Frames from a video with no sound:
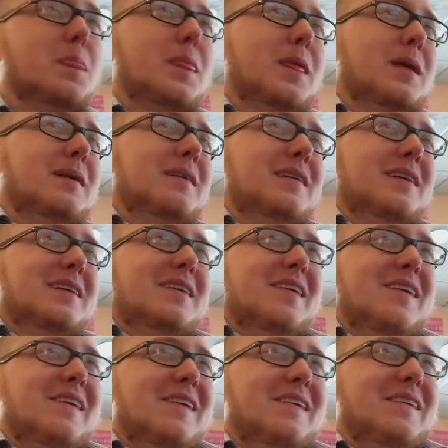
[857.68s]
I wish
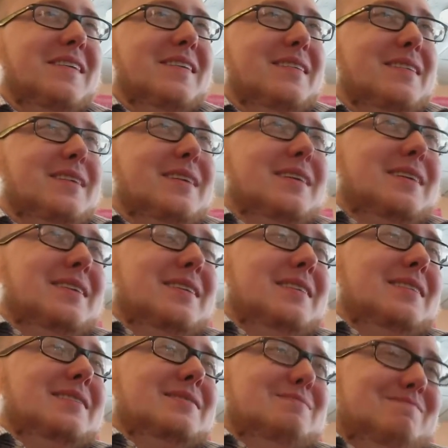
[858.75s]
Hudy
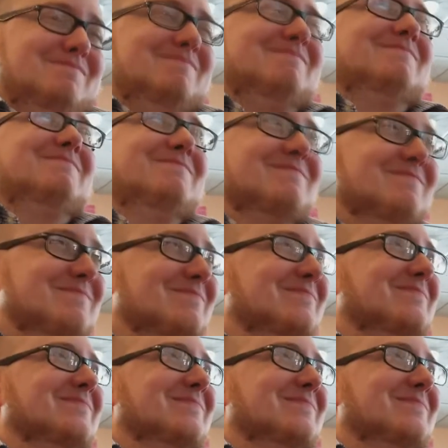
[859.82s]
would implement...